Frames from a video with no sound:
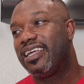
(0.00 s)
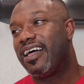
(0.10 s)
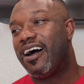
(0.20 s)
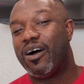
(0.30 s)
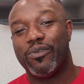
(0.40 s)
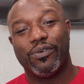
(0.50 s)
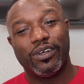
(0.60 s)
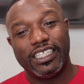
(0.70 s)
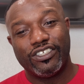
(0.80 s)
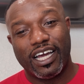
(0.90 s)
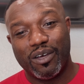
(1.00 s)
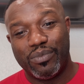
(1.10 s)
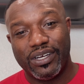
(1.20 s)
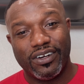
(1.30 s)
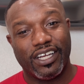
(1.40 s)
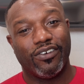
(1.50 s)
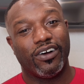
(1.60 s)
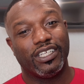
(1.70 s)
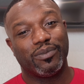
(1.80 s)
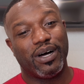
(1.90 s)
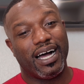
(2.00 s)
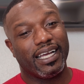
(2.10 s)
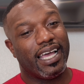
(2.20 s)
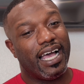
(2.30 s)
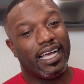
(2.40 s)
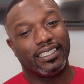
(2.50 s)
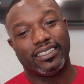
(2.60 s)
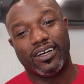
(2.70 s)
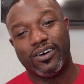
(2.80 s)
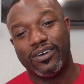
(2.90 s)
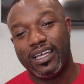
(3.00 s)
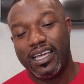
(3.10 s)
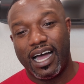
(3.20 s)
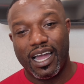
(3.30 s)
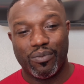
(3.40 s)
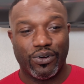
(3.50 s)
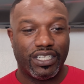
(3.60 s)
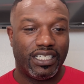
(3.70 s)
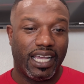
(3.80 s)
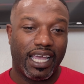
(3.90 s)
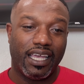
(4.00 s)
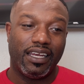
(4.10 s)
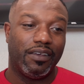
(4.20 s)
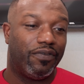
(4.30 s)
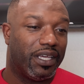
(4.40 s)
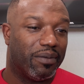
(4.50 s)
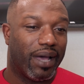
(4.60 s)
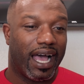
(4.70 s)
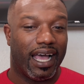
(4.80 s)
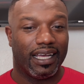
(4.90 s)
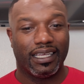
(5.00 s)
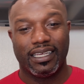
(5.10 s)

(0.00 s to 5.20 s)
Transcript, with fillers: Uh, we're really trying to build and grow this podcast, so I appreciate any feedback.